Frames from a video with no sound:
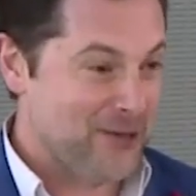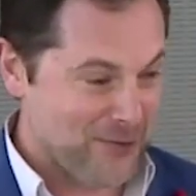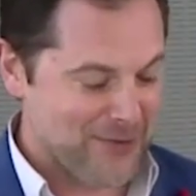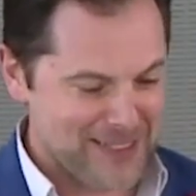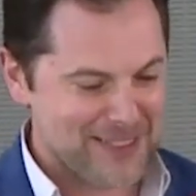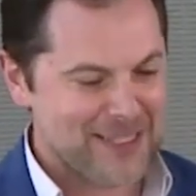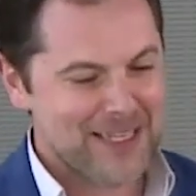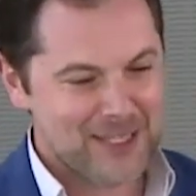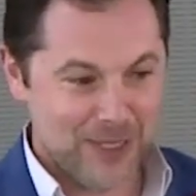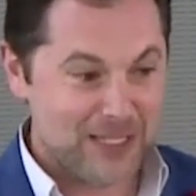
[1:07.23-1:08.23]
No offense.
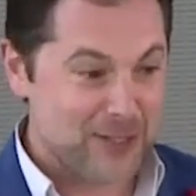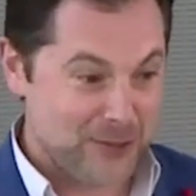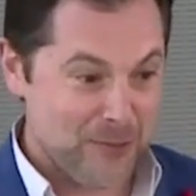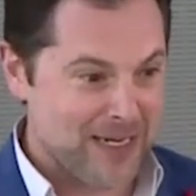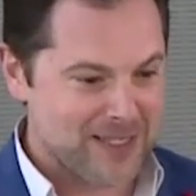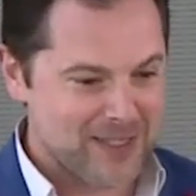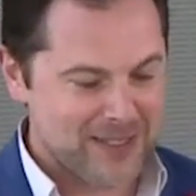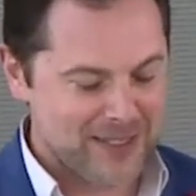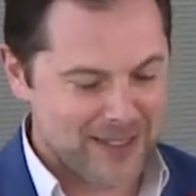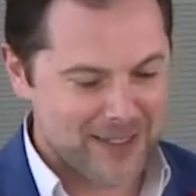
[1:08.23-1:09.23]
So that's a tremendous
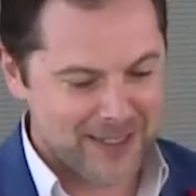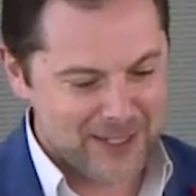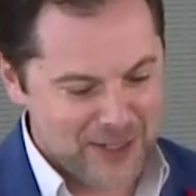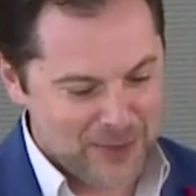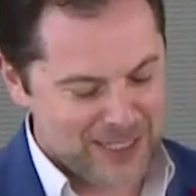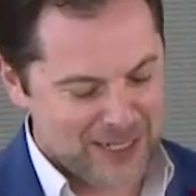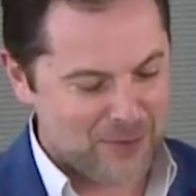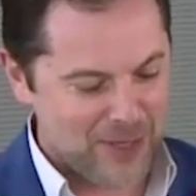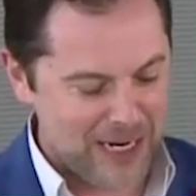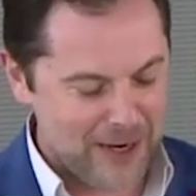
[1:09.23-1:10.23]
achievement to
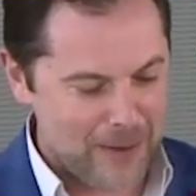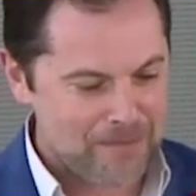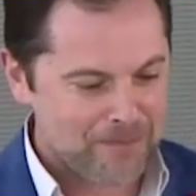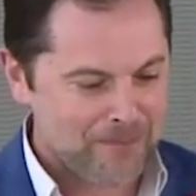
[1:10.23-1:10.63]
everybody here.